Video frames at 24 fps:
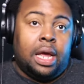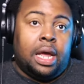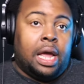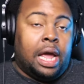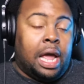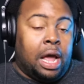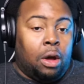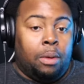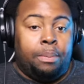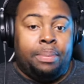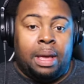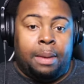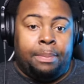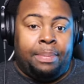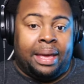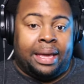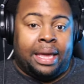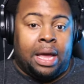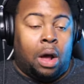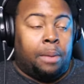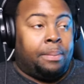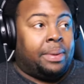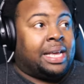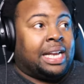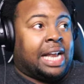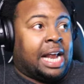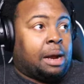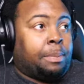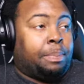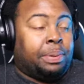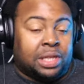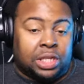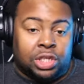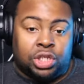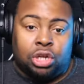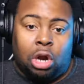it'll be a big help because I can
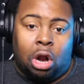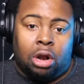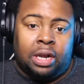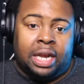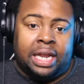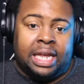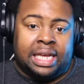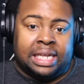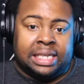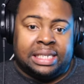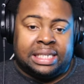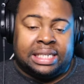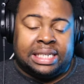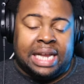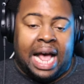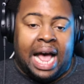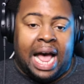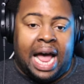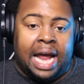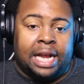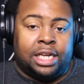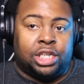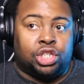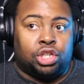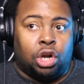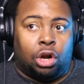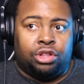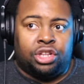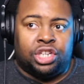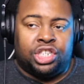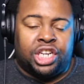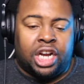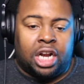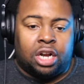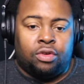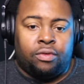put the Starlink inside, start the
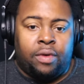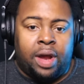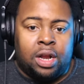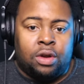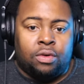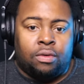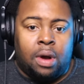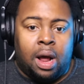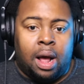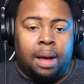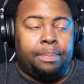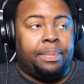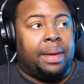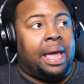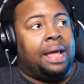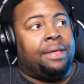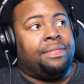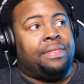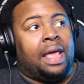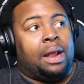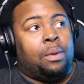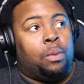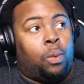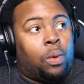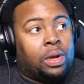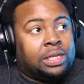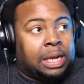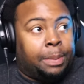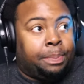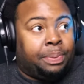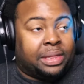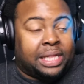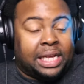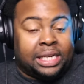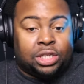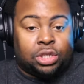generator up, and then once I
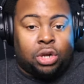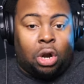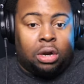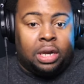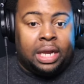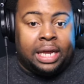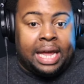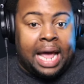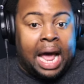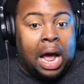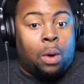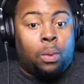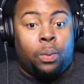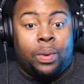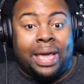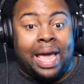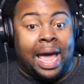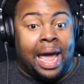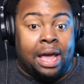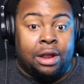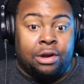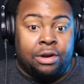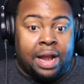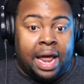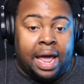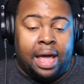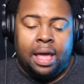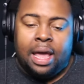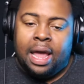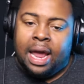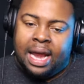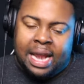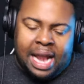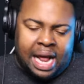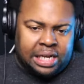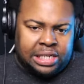put that Starlink out, we get internet,
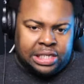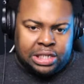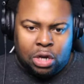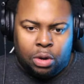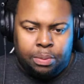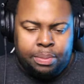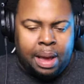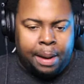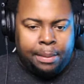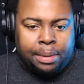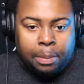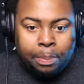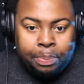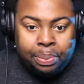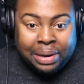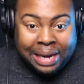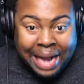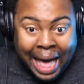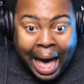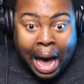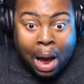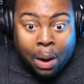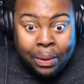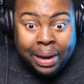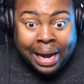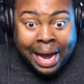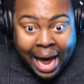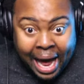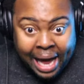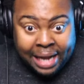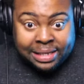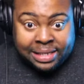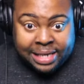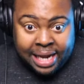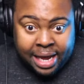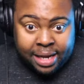and I'll still be able to put out
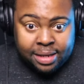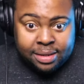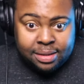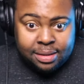content.